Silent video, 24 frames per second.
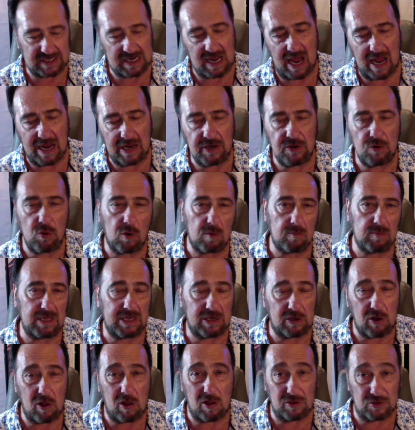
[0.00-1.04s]
I normally
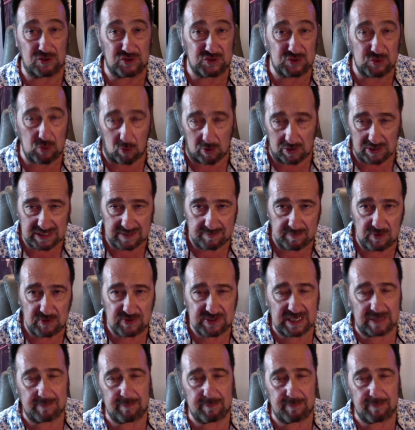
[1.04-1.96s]
call it source music,